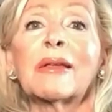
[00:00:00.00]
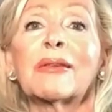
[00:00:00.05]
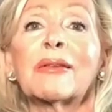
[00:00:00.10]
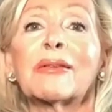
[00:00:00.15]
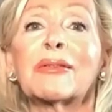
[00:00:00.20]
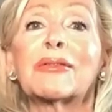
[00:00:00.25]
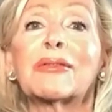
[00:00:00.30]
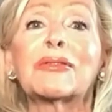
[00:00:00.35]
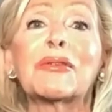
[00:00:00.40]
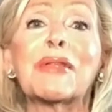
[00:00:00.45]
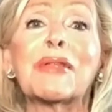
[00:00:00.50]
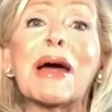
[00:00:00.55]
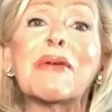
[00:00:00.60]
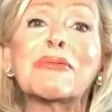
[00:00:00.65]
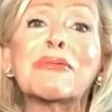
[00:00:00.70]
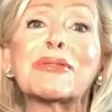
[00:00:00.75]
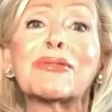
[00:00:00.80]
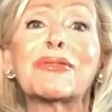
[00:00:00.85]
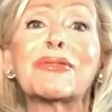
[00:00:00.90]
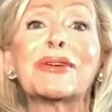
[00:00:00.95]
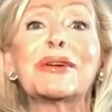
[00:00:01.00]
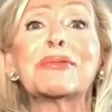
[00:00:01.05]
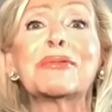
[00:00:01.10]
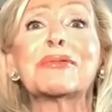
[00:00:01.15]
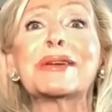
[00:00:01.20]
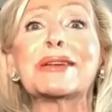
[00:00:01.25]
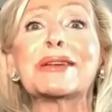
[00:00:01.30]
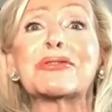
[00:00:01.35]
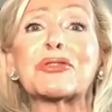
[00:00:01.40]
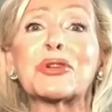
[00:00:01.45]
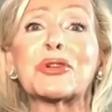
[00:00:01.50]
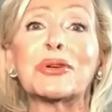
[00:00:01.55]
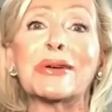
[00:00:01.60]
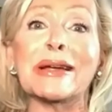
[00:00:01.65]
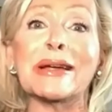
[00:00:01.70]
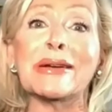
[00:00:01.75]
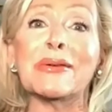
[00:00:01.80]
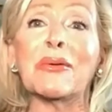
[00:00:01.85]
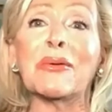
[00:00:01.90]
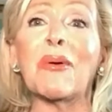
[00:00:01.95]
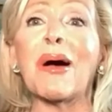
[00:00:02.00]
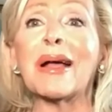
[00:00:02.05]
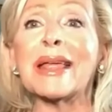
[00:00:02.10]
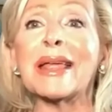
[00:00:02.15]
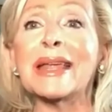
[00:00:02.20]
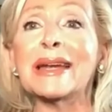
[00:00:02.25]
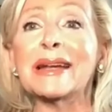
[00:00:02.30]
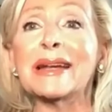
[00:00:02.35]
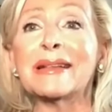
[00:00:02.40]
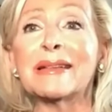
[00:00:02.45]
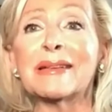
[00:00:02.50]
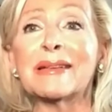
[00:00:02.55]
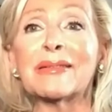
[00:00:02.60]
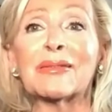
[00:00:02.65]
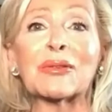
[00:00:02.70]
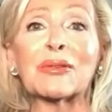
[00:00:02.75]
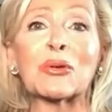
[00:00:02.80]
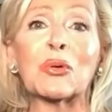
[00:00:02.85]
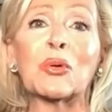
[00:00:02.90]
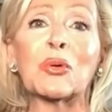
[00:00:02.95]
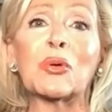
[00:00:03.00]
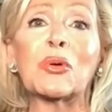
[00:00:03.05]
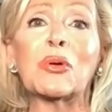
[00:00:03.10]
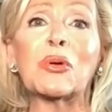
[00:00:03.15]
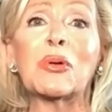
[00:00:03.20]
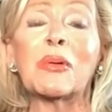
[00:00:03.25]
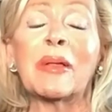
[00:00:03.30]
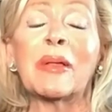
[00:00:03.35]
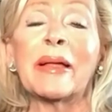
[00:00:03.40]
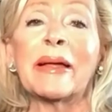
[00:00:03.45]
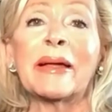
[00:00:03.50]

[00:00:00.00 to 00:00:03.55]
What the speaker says: So that was very reassuring, walking in this school